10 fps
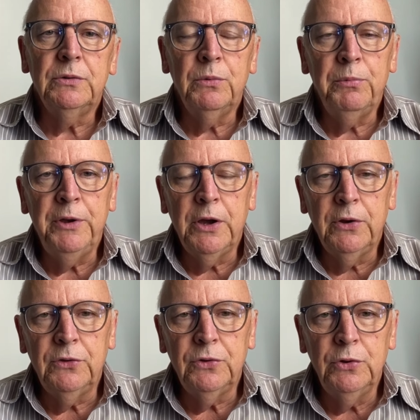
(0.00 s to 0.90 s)
We'll be
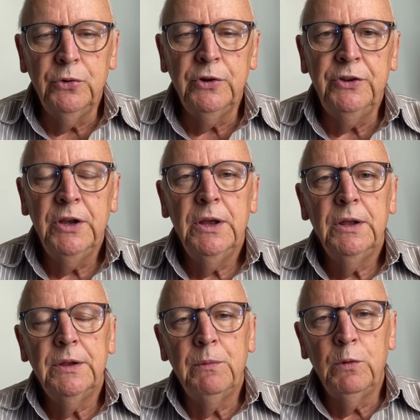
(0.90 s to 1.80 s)
going to Lourdes.
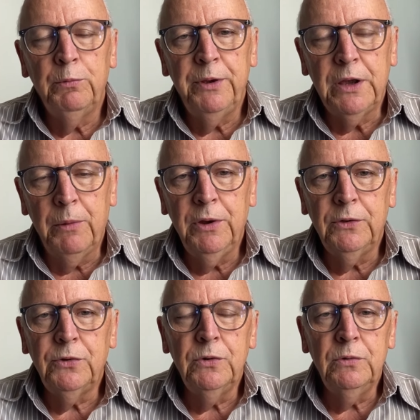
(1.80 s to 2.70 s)
Then we'll be coming
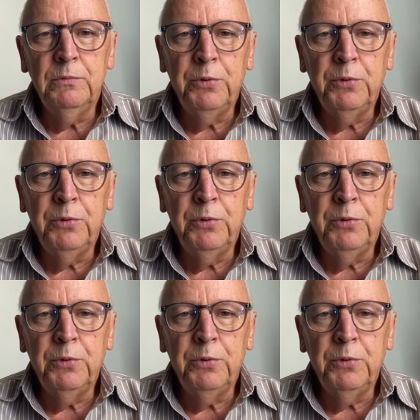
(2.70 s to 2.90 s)
to